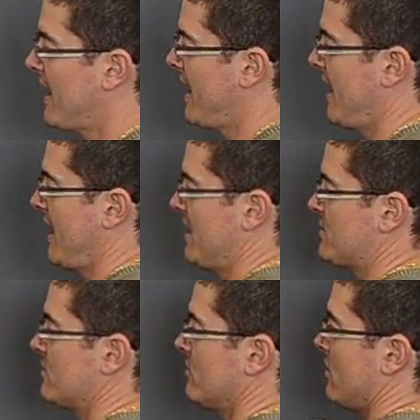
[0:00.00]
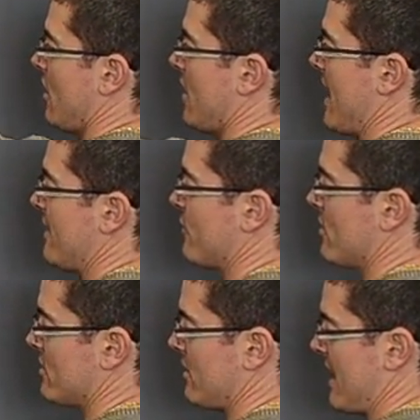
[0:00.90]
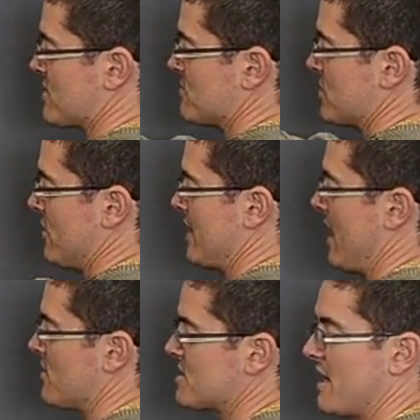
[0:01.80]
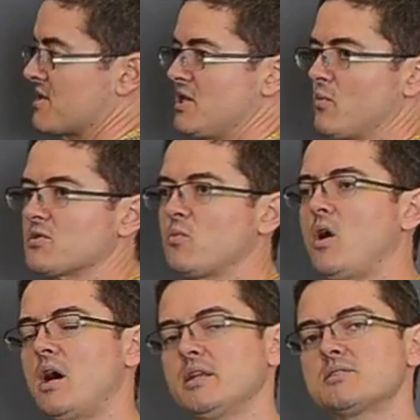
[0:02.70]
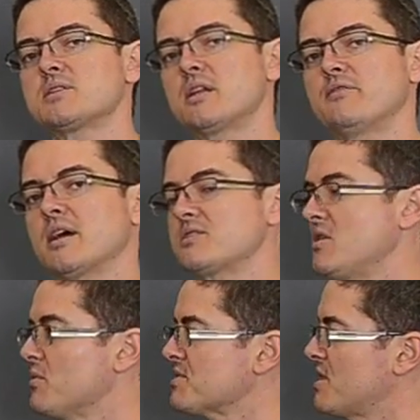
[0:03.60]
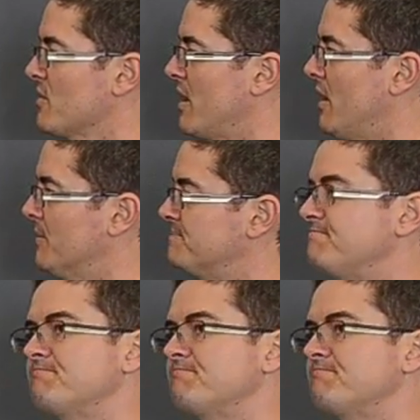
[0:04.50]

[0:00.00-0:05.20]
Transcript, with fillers: and our vertical asymptote now is at x equals 1 instead of x equals 0.